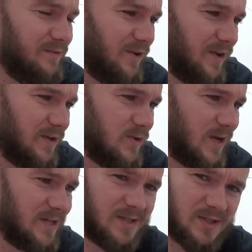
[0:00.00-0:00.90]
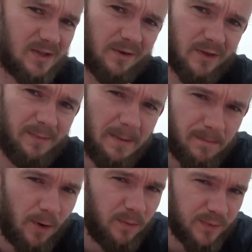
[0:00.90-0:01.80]
very interesting stuff. The main
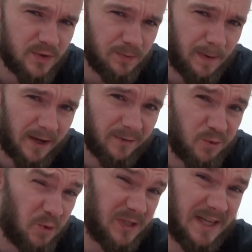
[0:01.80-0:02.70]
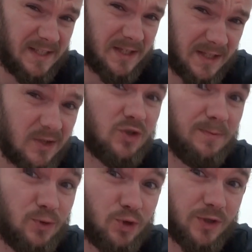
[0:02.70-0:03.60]
problem with Japan, of course, is the
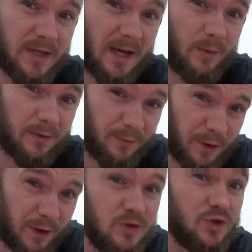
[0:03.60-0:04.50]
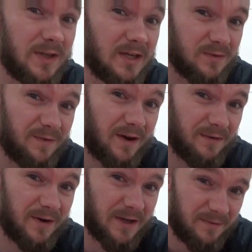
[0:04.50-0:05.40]
distribution network. For a country that is
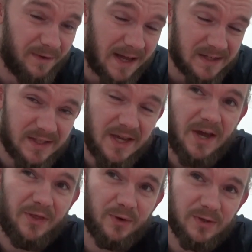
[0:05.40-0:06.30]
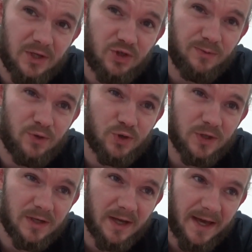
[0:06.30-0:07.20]
very, very advanced, their
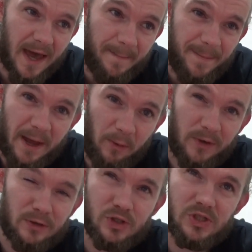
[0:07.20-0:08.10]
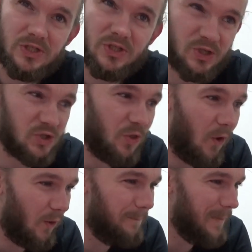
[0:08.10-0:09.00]
distribution um, network just does
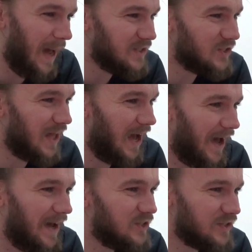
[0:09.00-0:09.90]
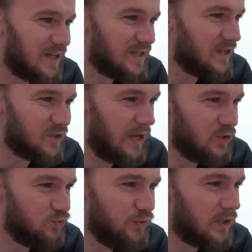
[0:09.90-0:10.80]
not match that. Actually, it's
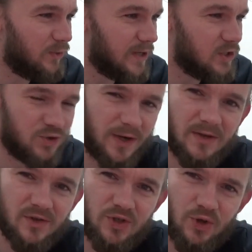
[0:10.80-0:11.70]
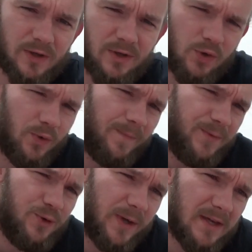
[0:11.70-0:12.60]
it's really quite strange. You you know,
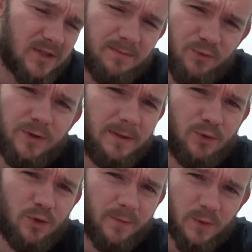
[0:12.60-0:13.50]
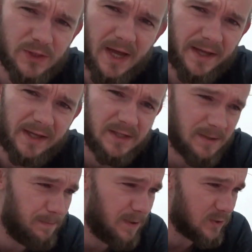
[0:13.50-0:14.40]
you get some really beautiful sakes
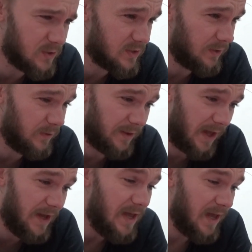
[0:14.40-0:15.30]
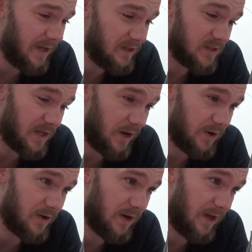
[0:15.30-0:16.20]
and beers and stuff like like that in
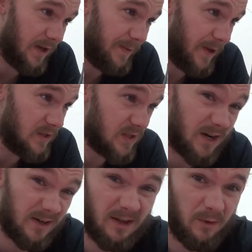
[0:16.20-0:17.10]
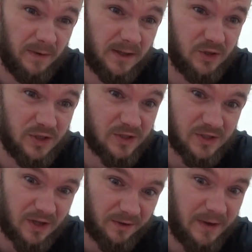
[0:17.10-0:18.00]
certain uh, in certain little villages and
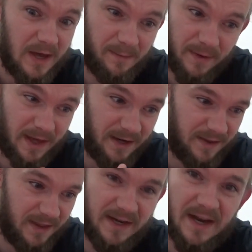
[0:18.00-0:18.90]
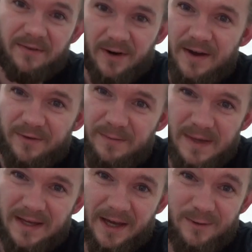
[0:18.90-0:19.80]
stuff. But then they never ever
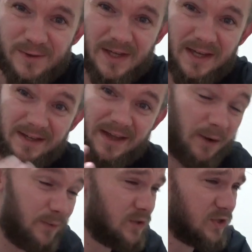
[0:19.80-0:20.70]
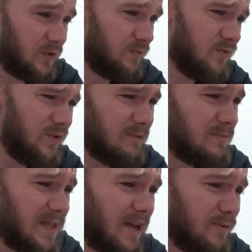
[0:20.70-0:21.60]
make it outside of that, which is a really
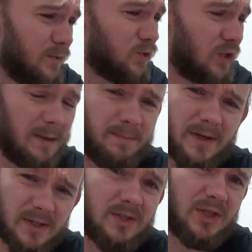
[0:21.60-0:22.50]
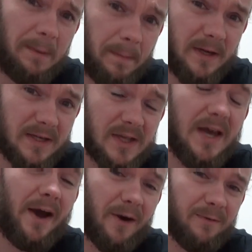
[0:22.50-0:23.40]
terrible shame because the Japanese
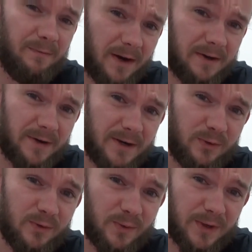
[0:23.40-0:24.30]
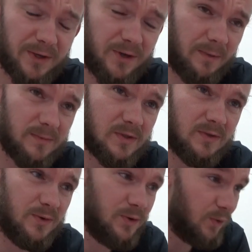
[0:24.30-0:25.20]
are very very good when it comes
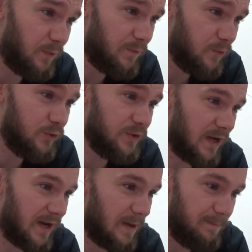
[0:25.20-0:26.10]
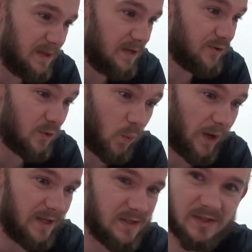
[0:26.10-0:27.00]
to you know food and uh, beer and
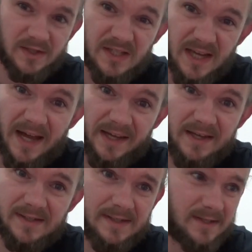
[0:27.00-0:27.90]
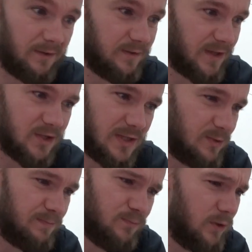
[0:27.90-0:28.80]
wines and sakes and stuff like this.
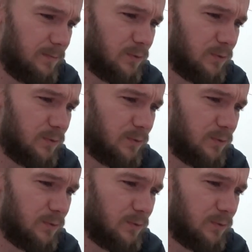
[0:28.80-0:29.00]
They really